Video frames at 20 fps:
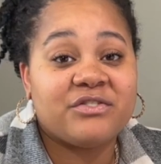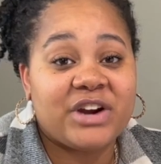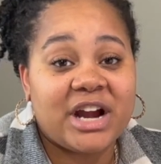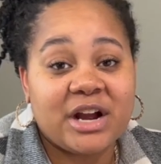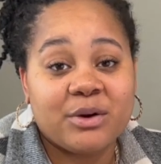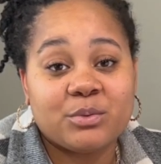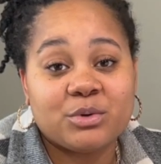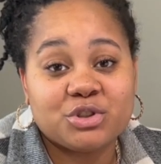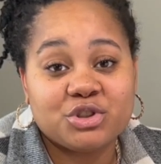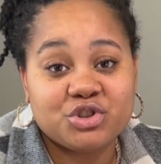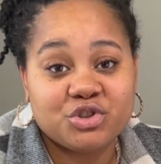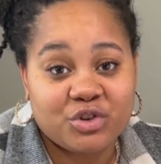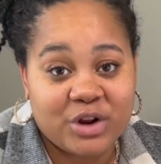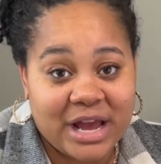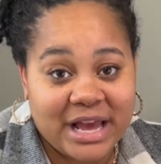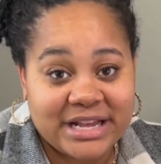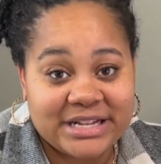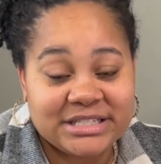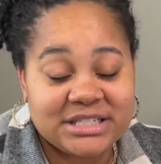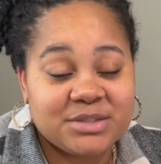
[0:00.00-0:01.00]
viral
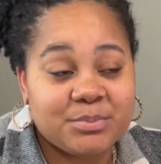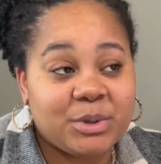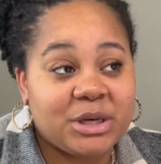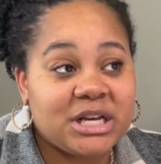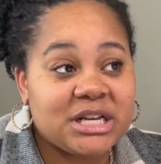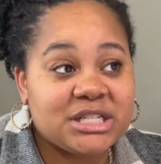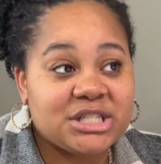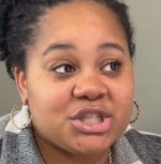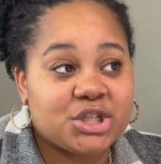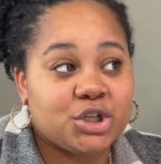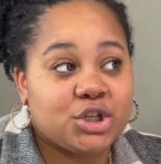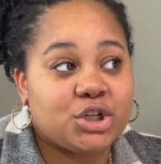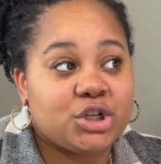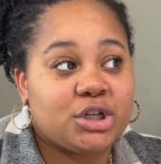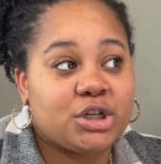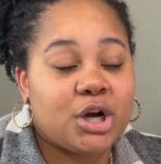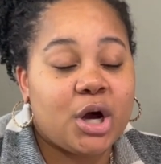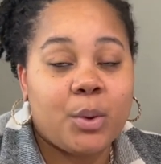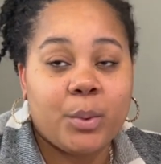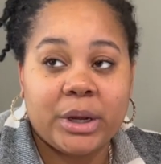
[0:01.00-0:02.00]
trends because they're
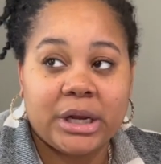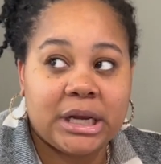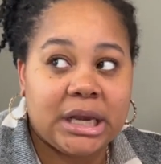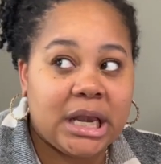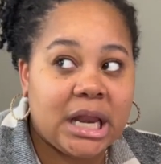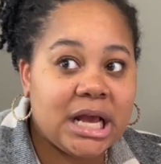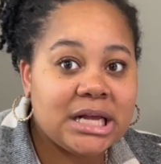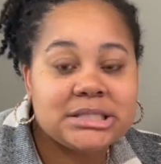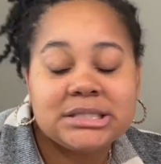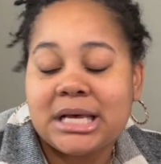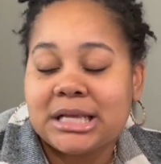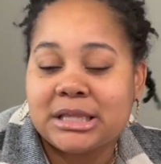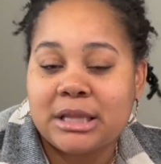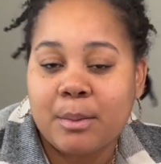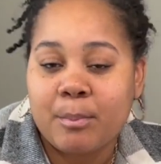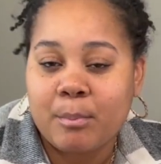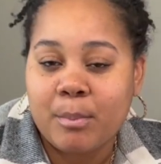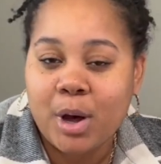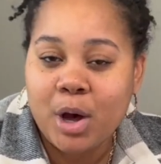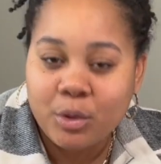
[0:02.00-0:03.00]
going nuts at
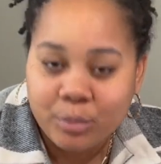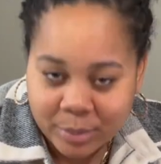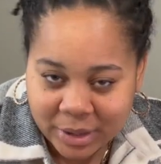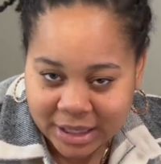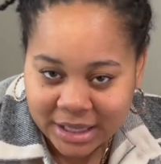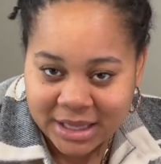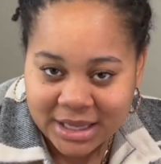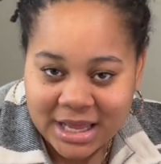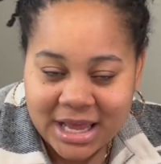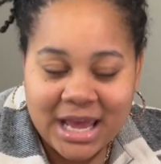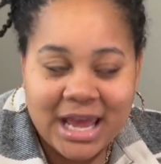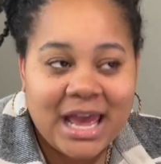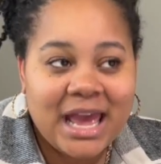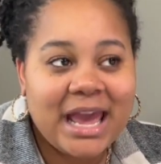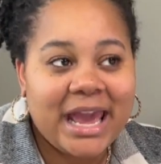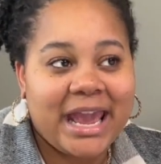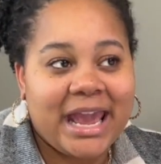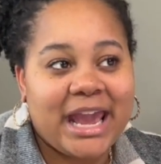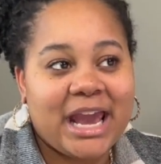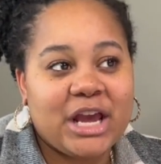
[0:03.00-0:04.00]
the moment
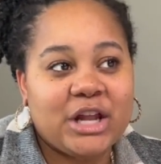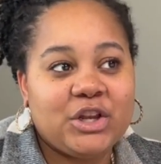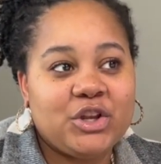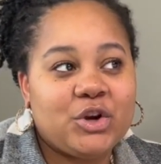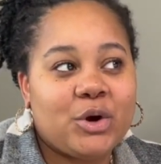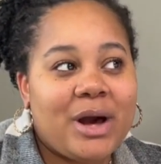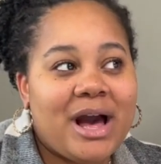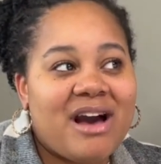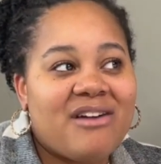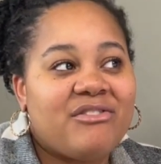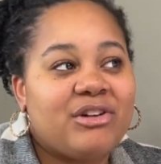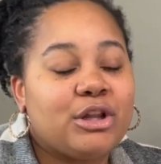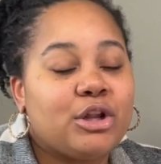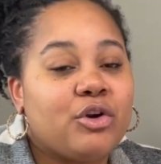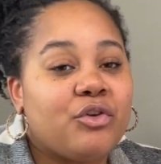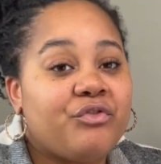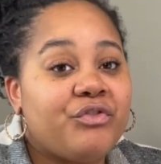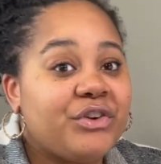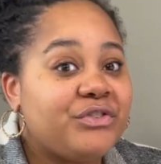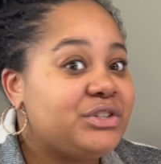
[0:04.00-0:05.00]
and you'll have a
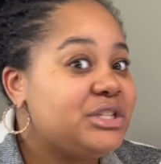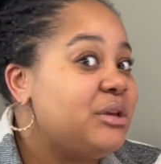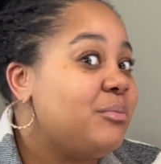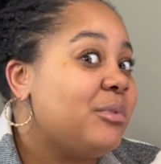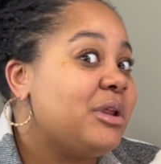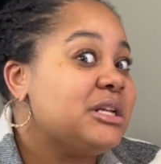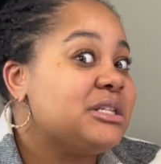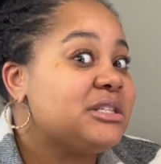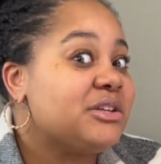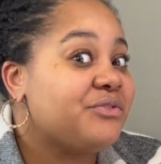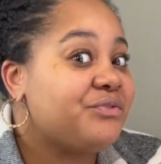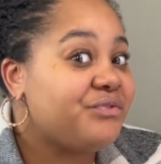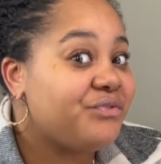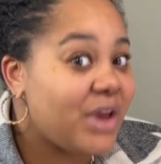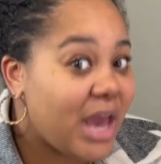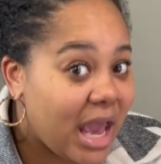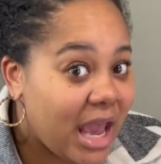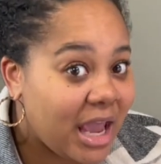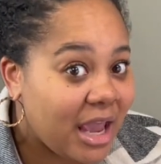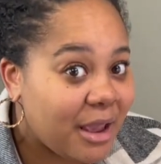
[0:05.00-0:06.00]
little 15 minutes of
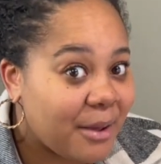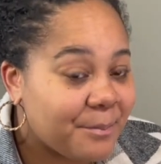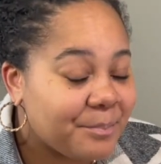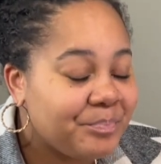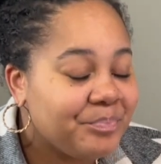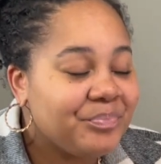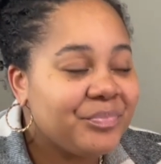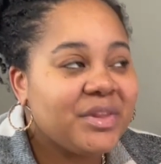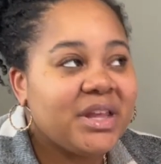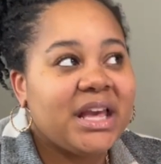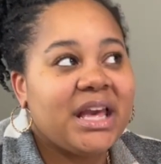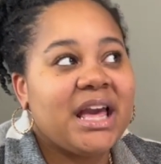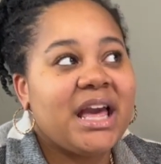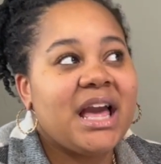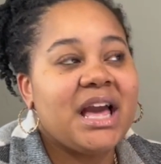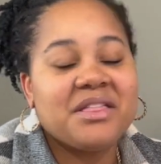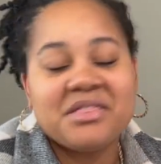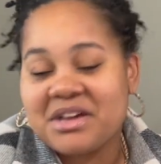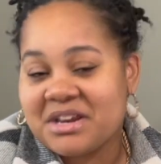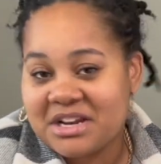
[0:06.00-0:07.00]
fame
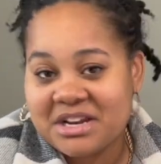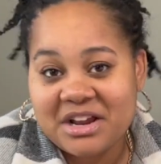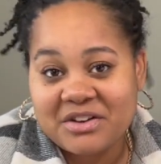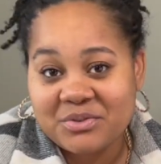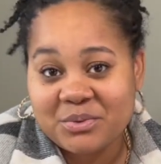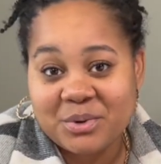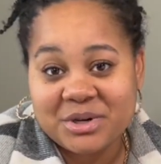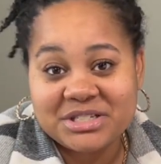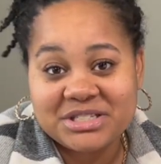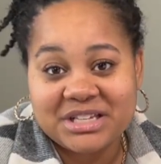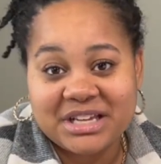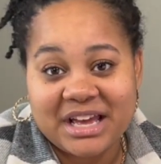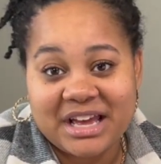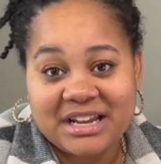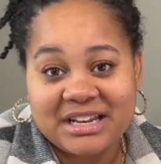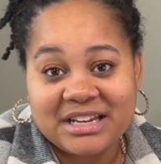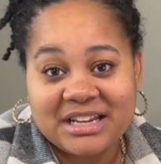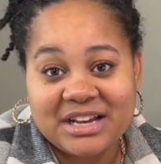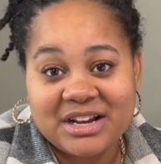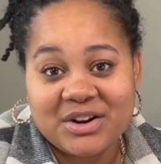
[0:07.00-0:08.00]
and then it never works again.
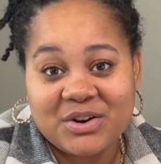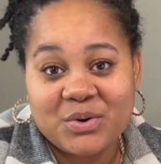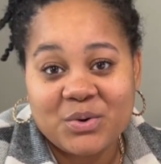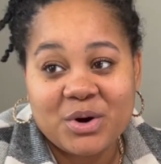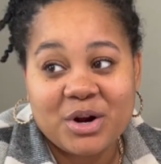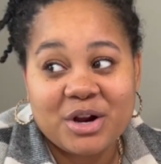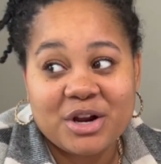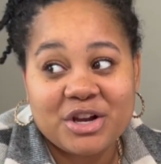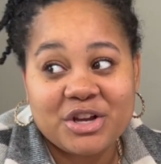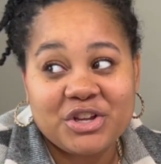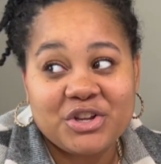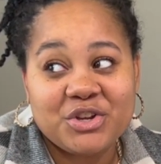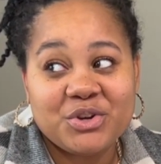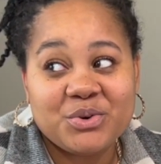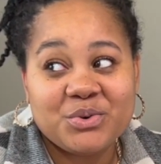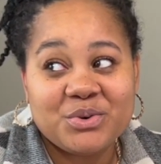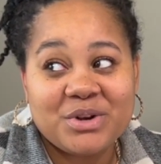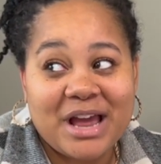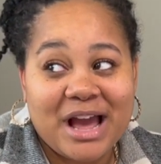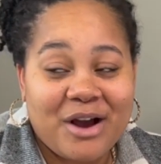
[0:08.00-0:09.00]
Or
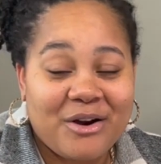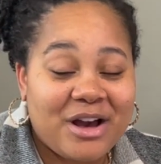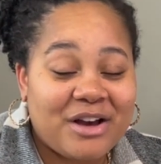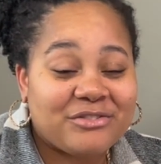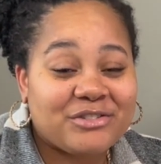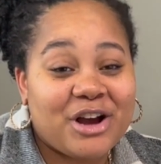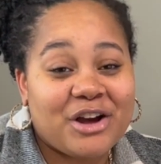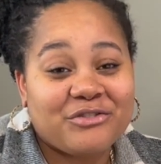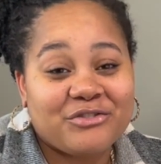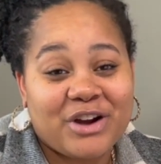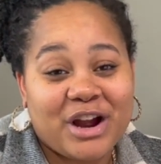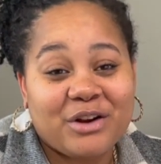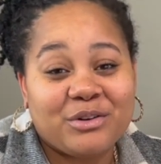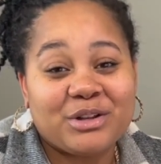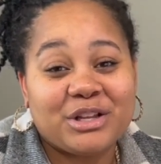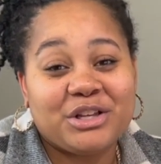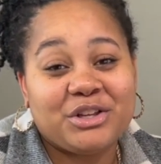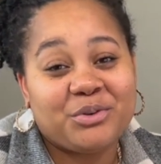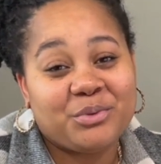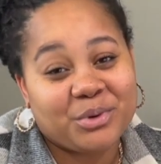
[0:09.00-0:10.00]
you now have gone
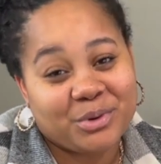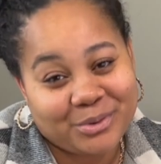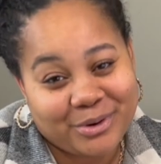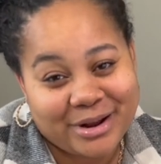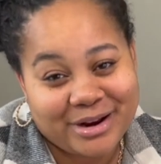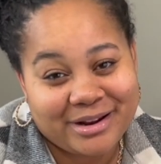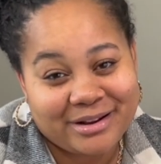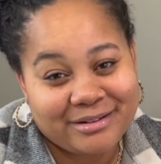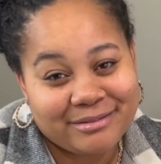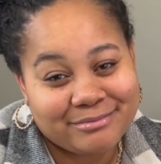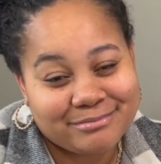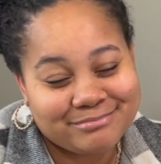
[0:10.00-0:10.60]
viral and you regret it.